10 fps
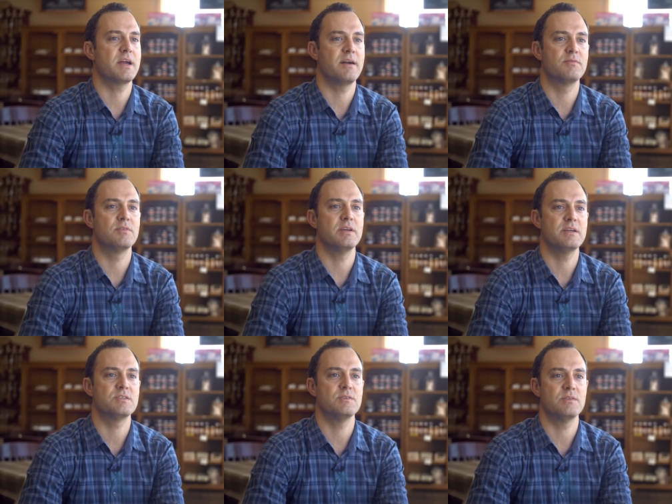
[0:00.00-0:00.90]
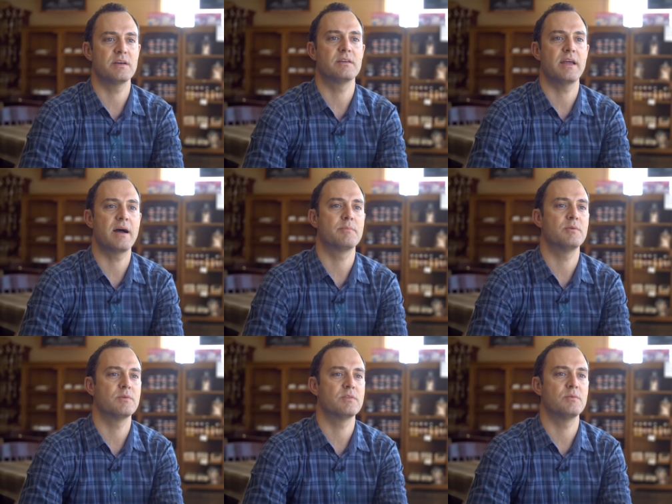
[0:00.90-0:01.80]
every issue that can
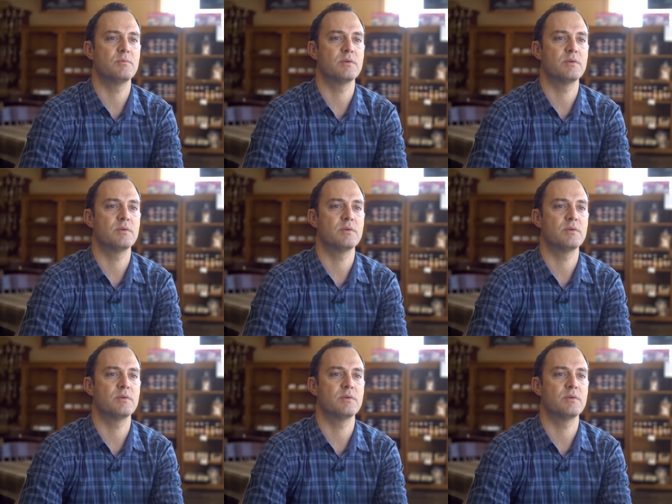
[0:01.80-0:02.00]
happen with a,